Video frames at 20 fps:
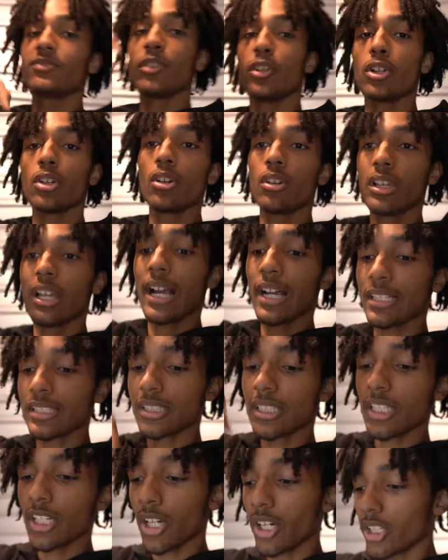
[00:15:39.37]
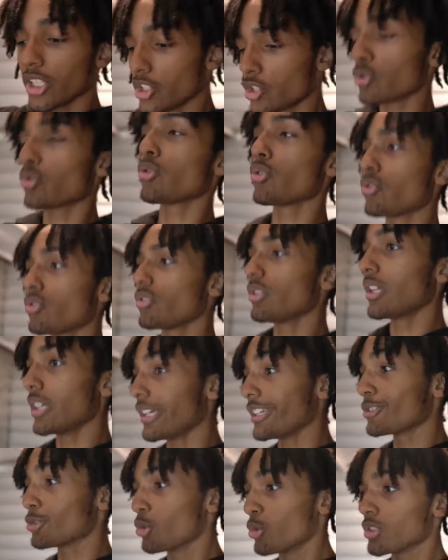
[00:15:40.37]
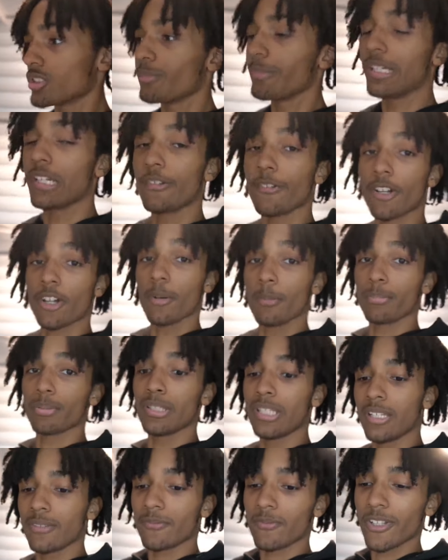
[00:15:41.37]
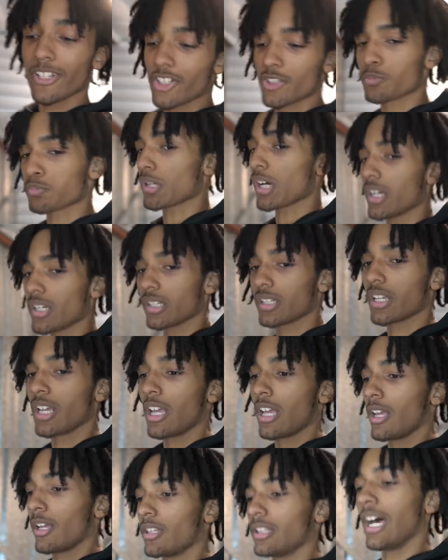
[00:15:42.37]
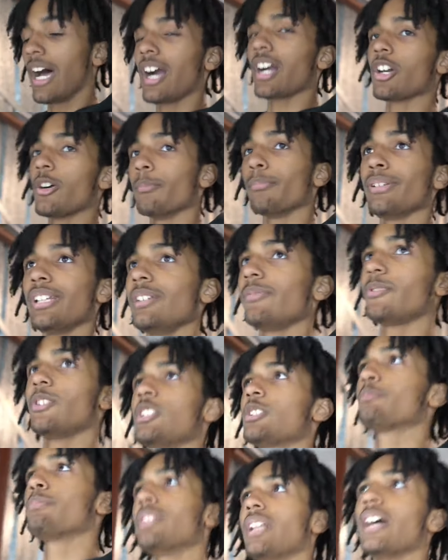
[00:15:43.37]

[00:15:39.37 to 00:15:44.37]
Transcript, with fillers: video y'all see of this storage unit is going to be the complete finished product. Not complete finished, but